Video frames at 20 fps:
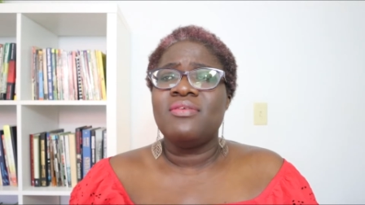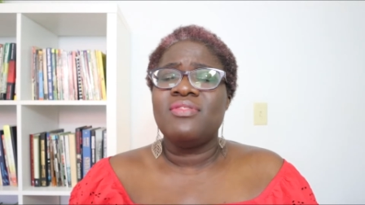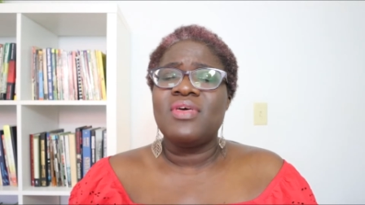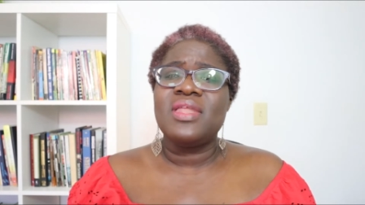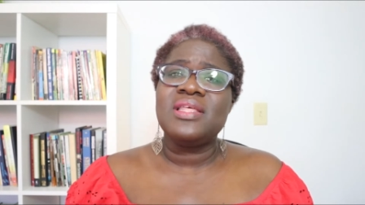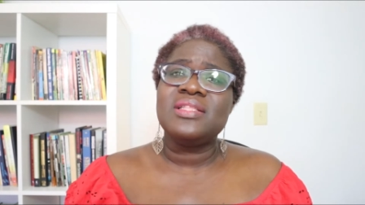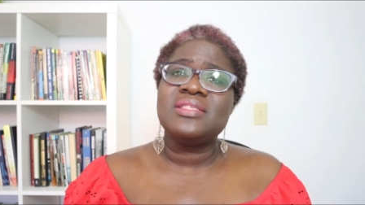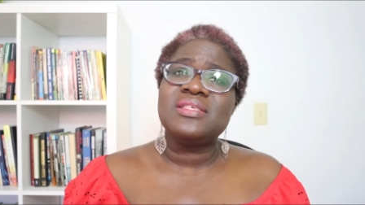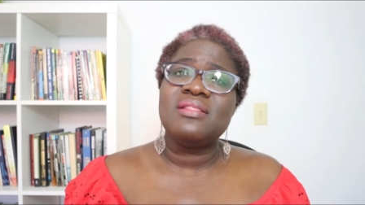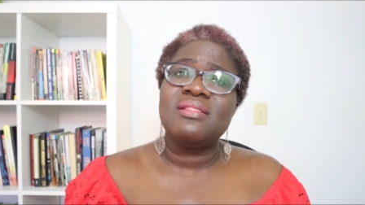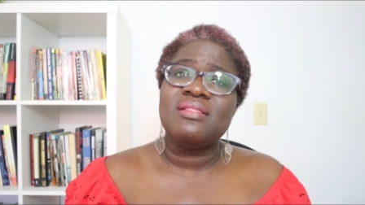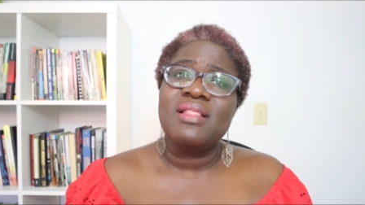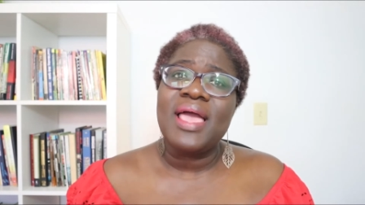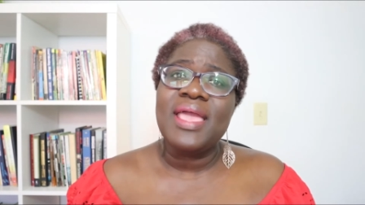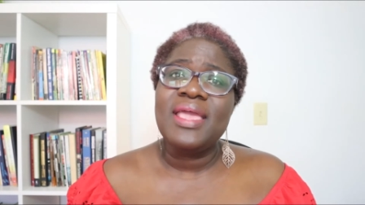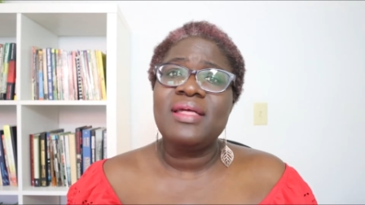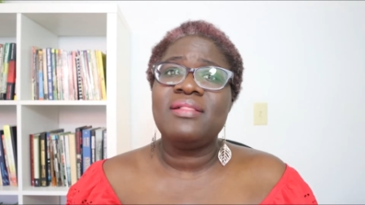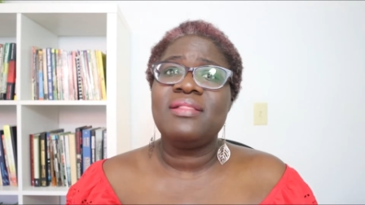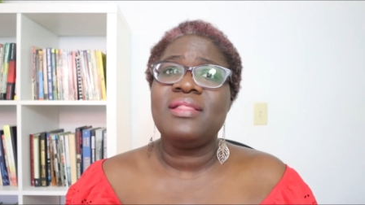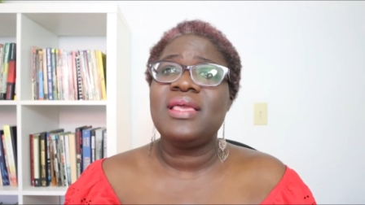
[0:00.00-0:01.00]
then it's
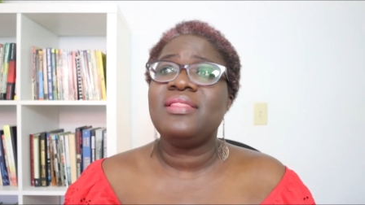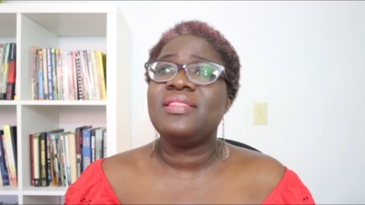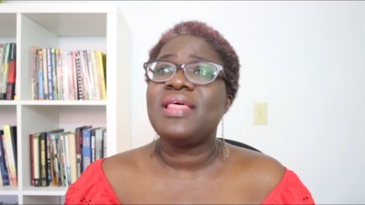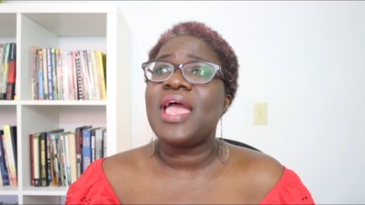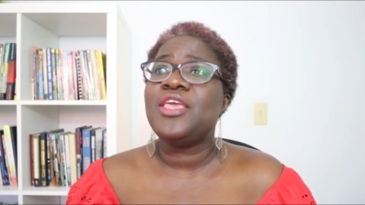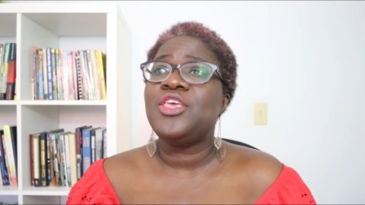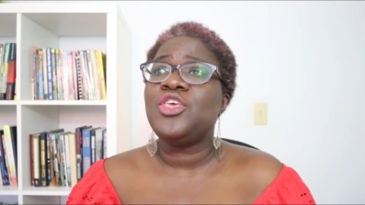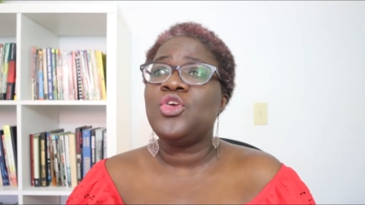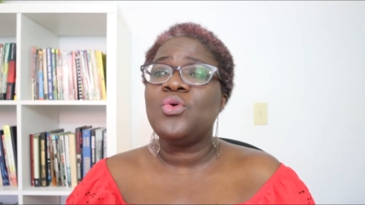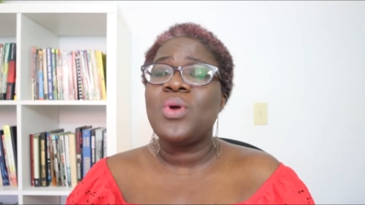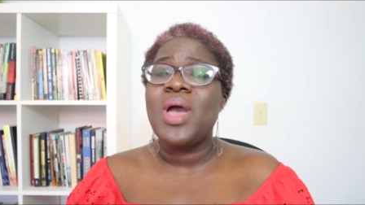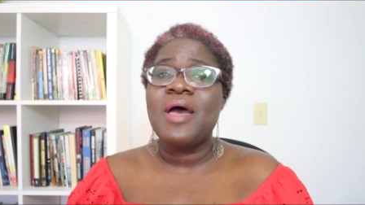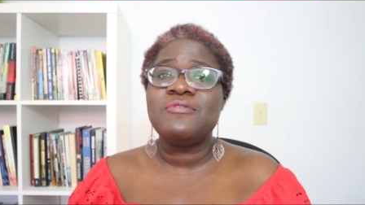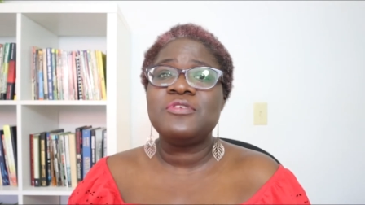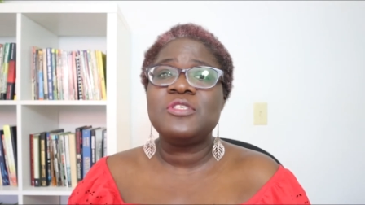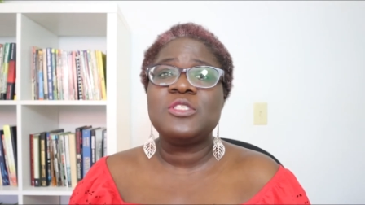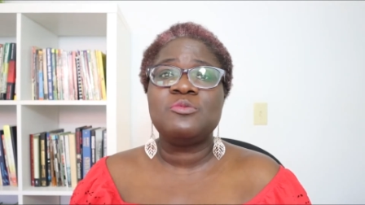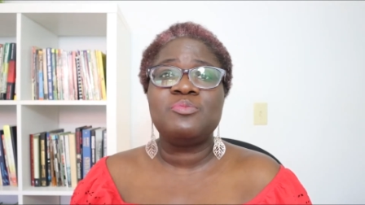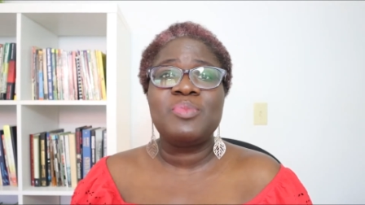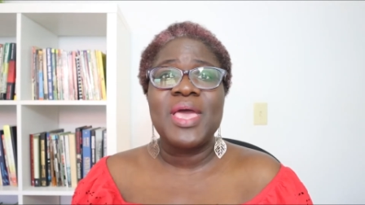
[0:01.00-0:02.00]
likely that you
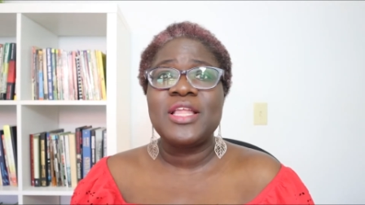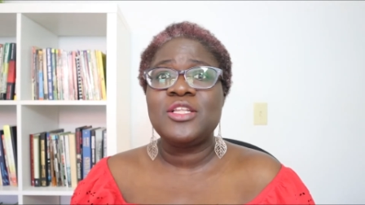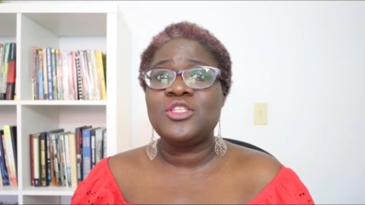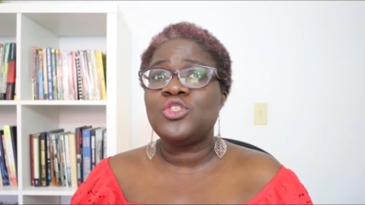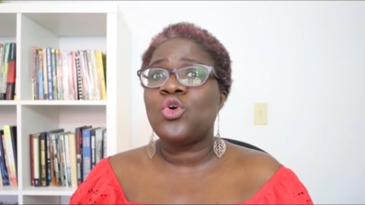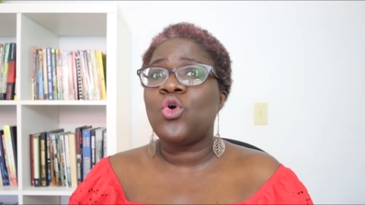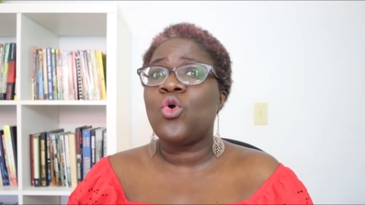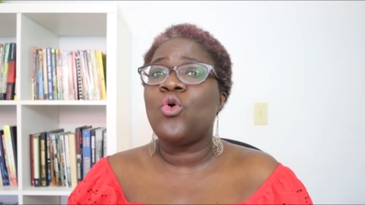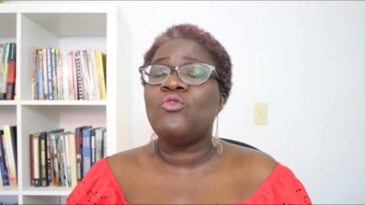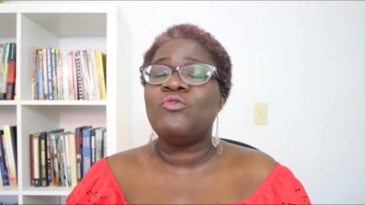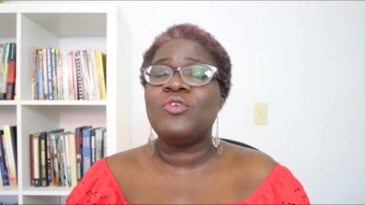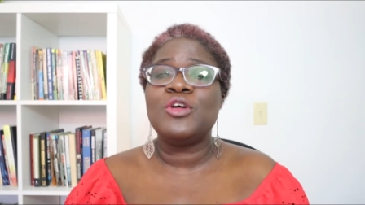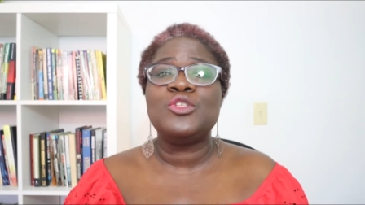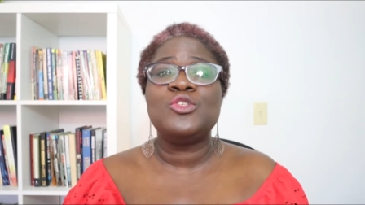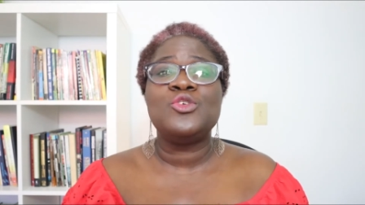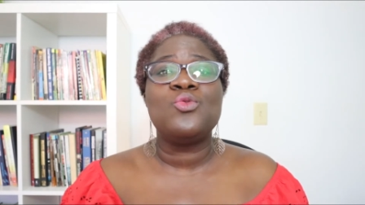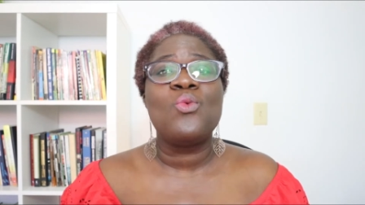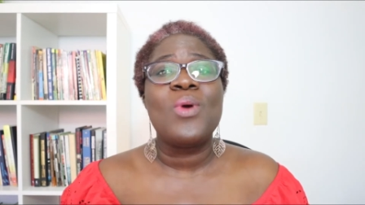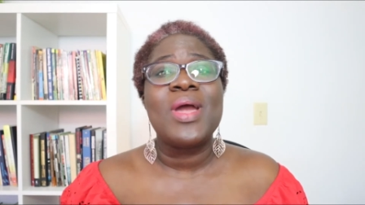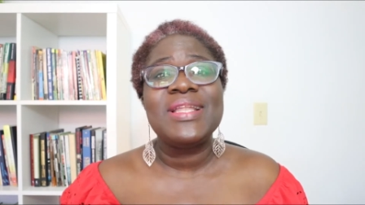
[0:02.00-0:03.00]
have spent over
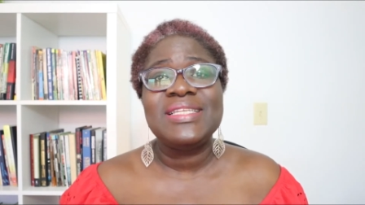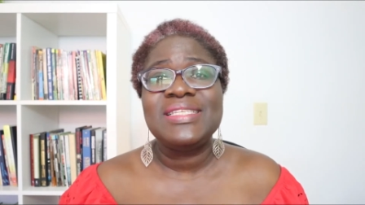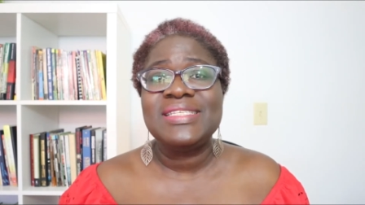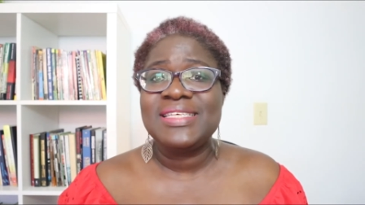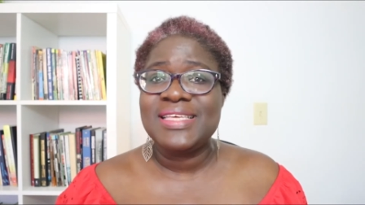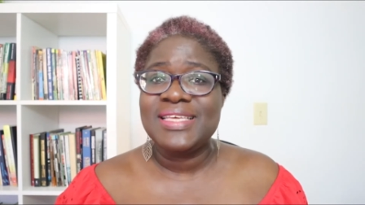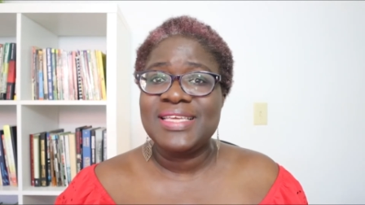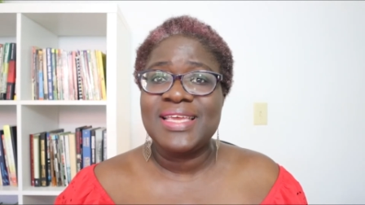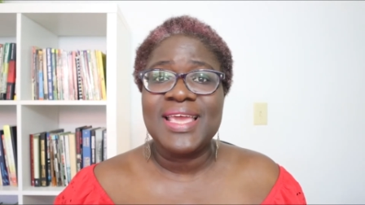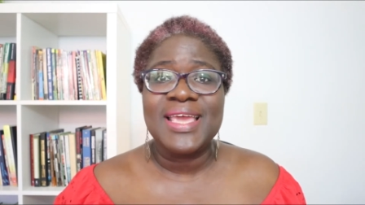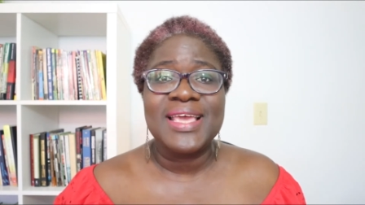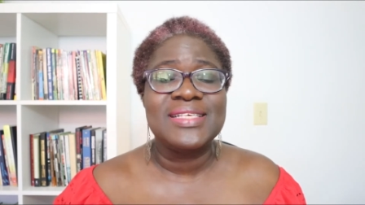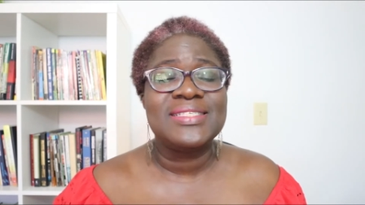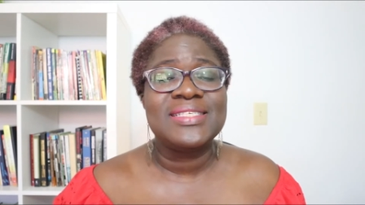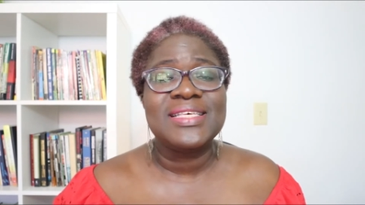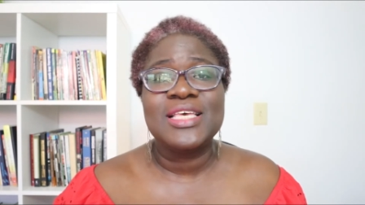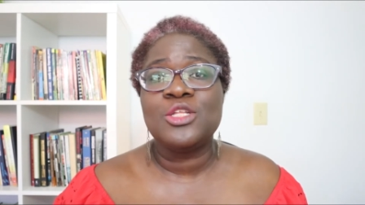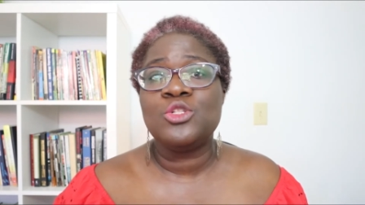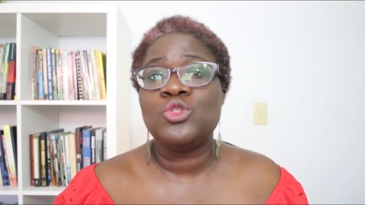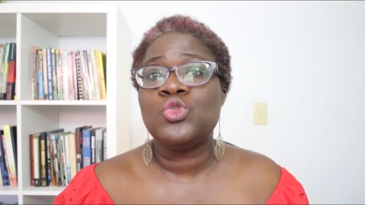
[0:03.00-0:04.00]
20 years
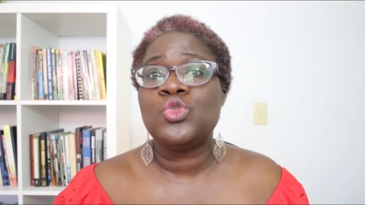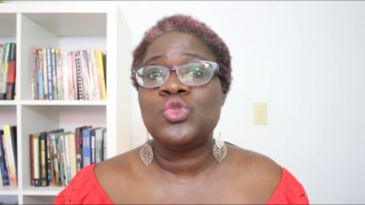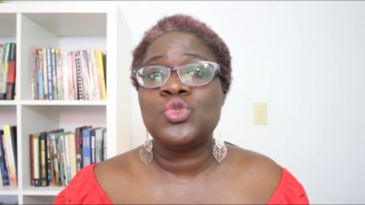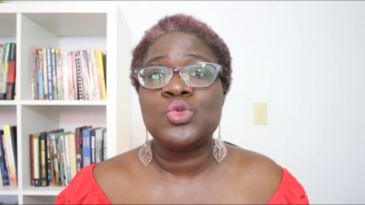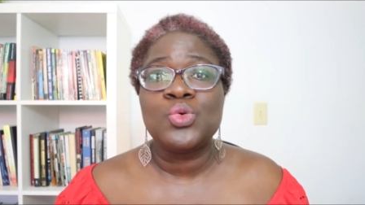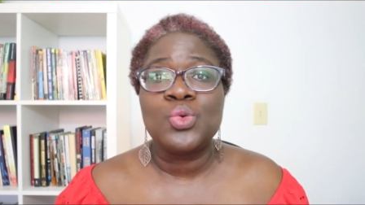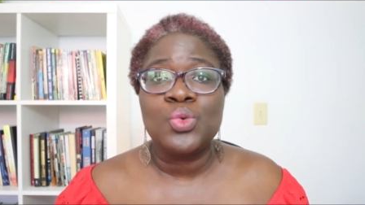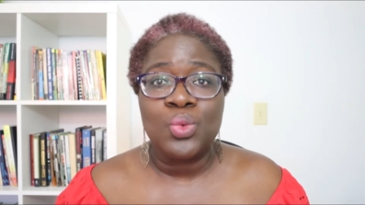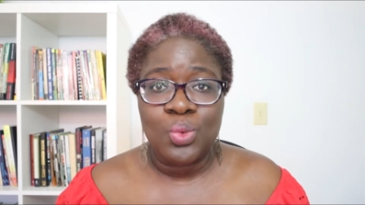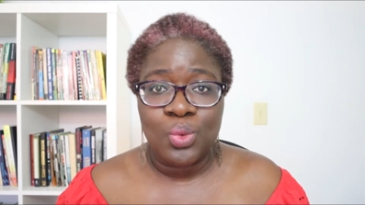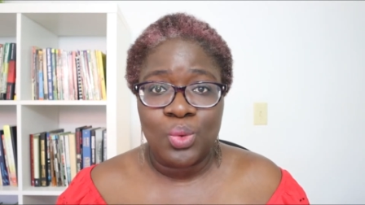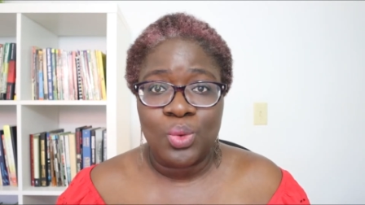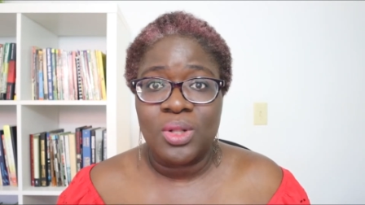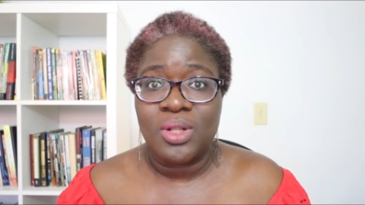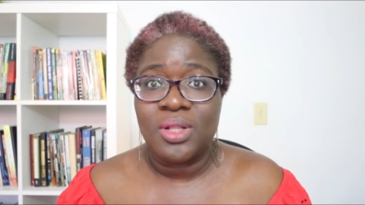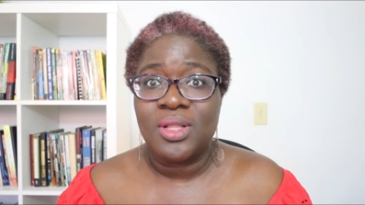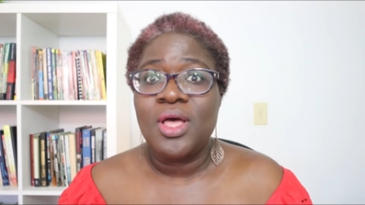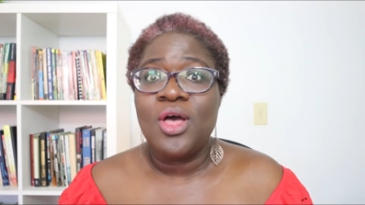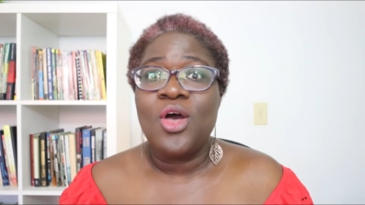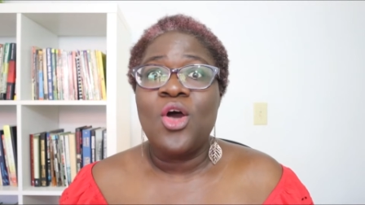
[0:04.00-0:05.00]
in school,